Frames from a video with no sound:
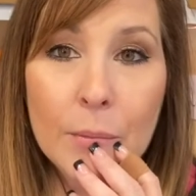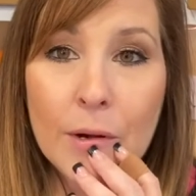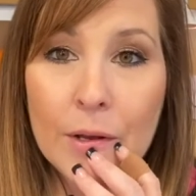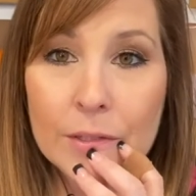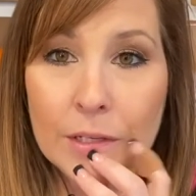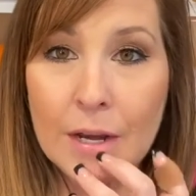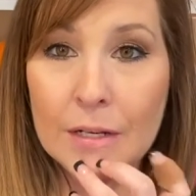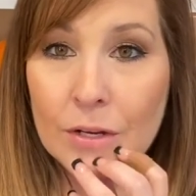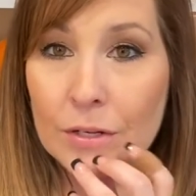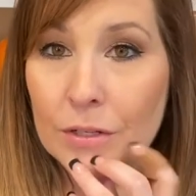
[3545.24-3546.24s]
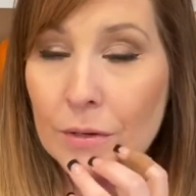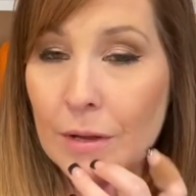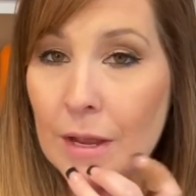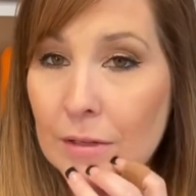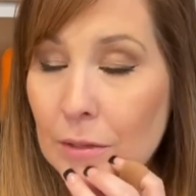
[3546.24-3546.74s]
what else can I talk to you
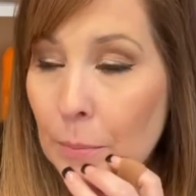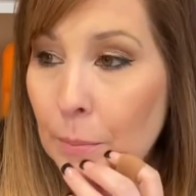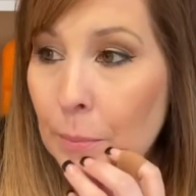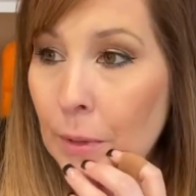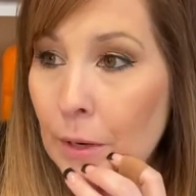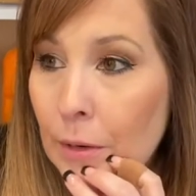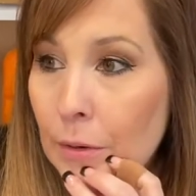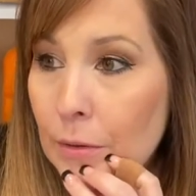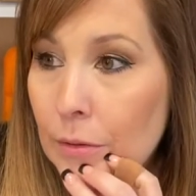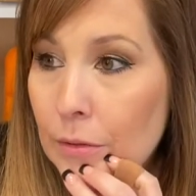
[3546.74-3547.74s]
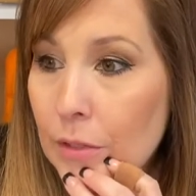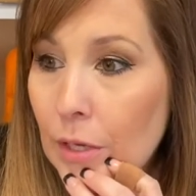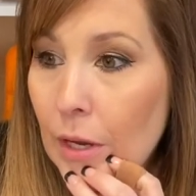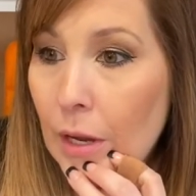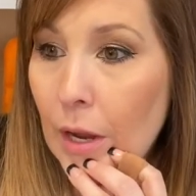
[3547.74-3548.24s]
guys about?
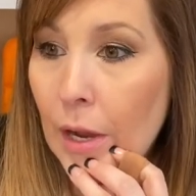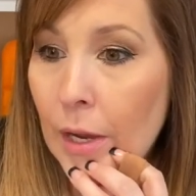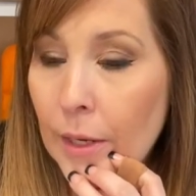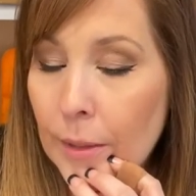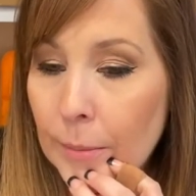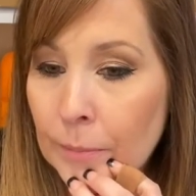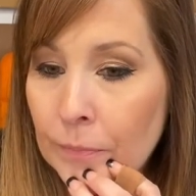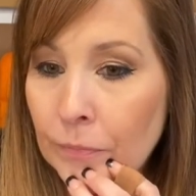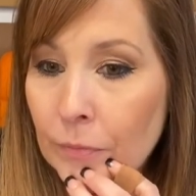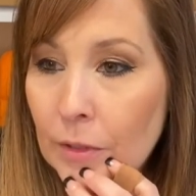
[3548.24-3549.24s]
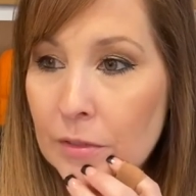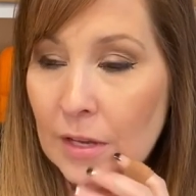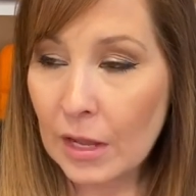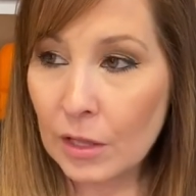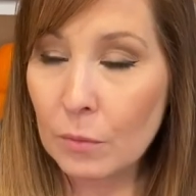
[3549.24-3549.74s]
Um,
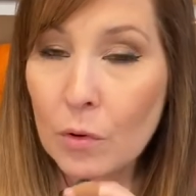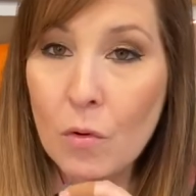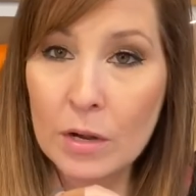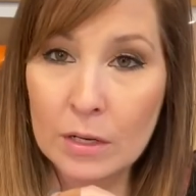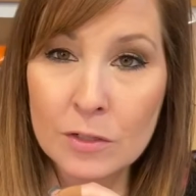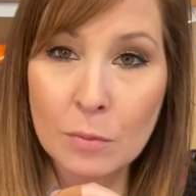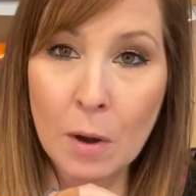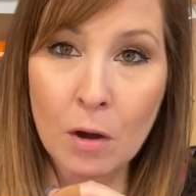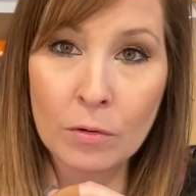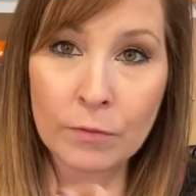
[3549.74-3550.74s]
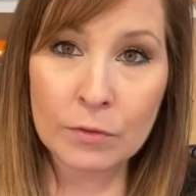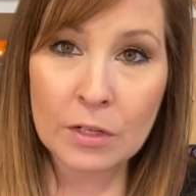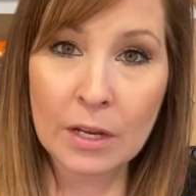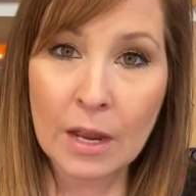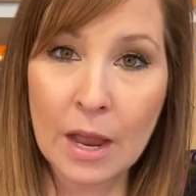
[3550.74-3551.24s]
Declan, we're going in tomorrow to
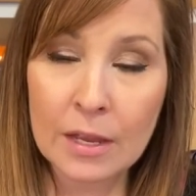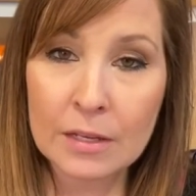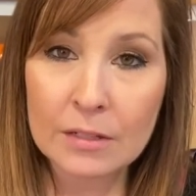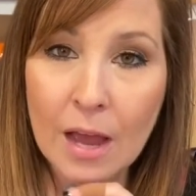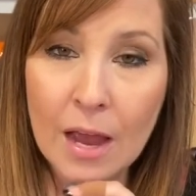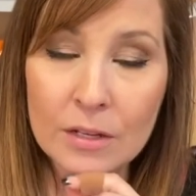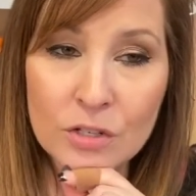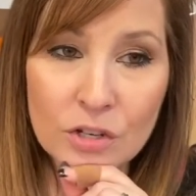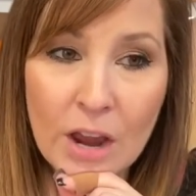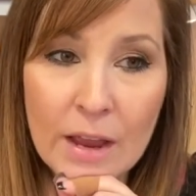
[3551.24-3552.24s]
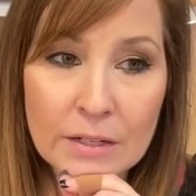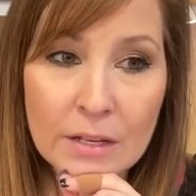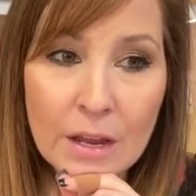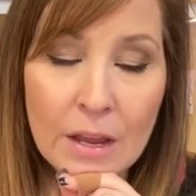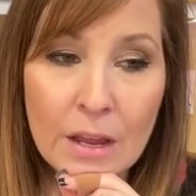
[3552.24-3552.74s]
get his eyes checked.
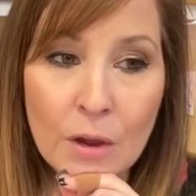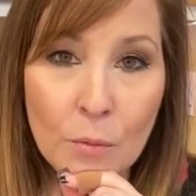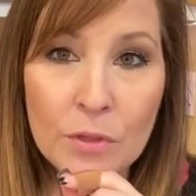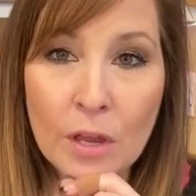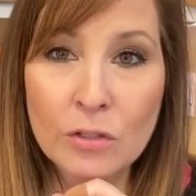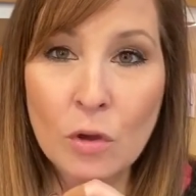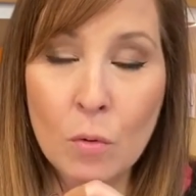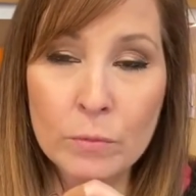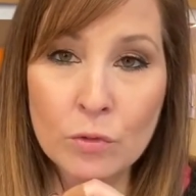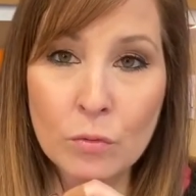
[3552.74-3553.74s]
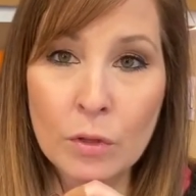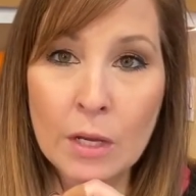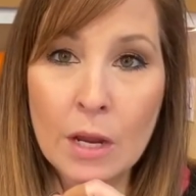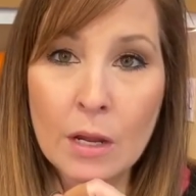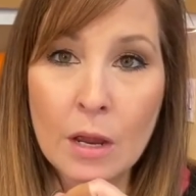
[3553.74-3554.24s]
With us
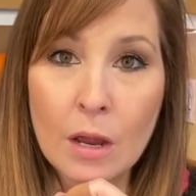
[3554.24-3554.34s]
homeschooling,